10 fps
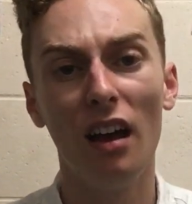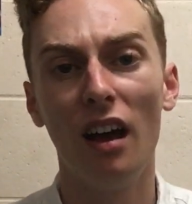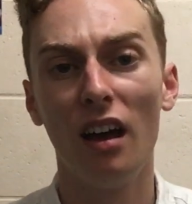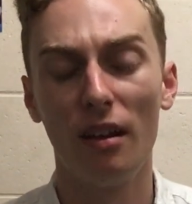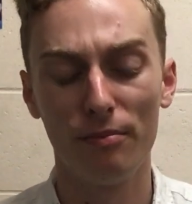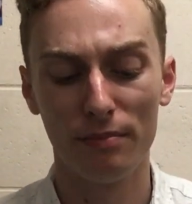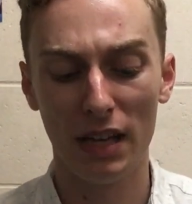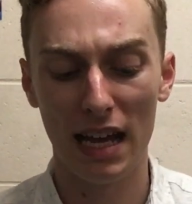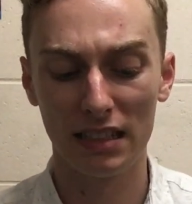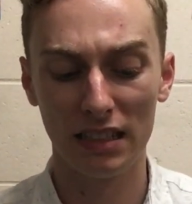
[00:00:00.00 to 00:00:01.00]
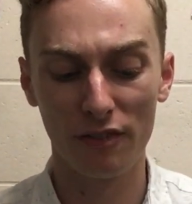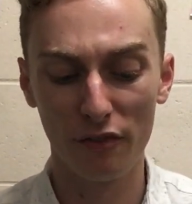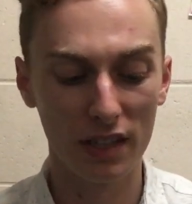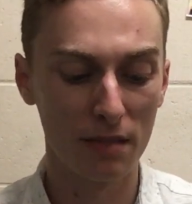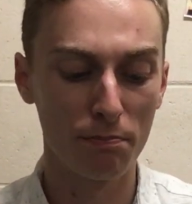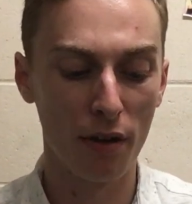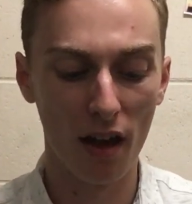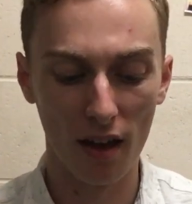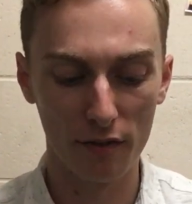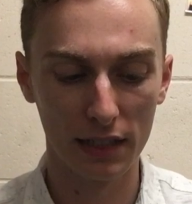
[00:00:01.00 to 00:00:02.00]
and it fits
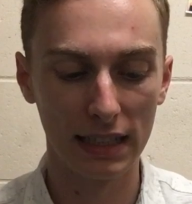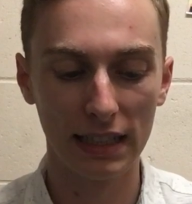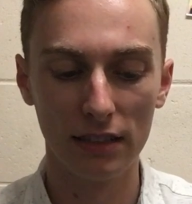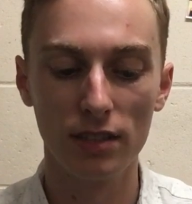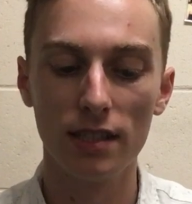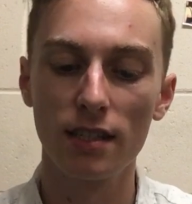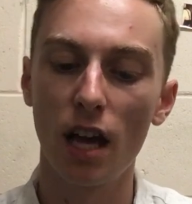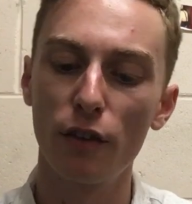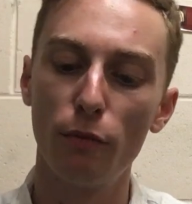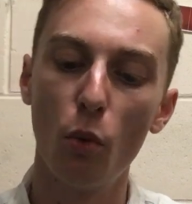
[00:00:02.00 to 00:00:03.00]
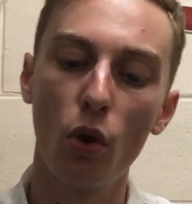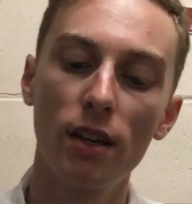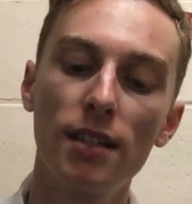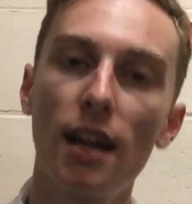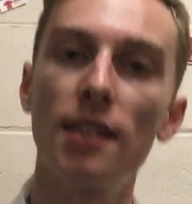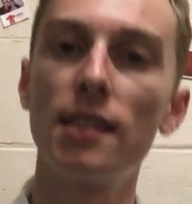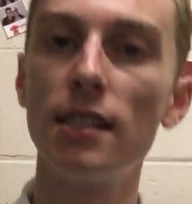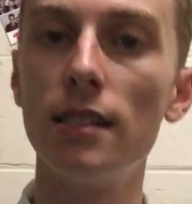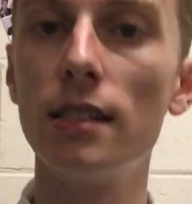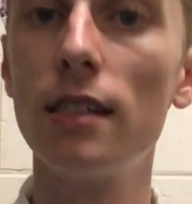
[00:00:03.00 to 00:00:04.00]
perfectly into this kind of more
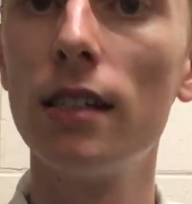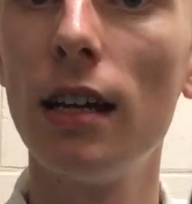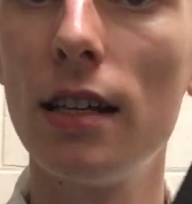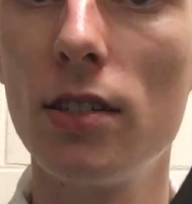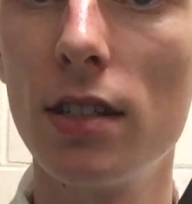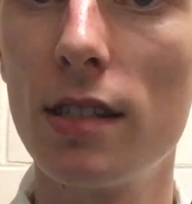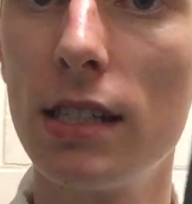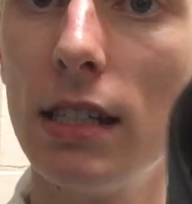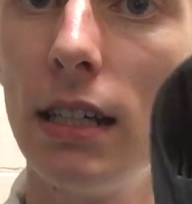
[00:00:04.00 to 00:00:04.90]
gusseted, as you can see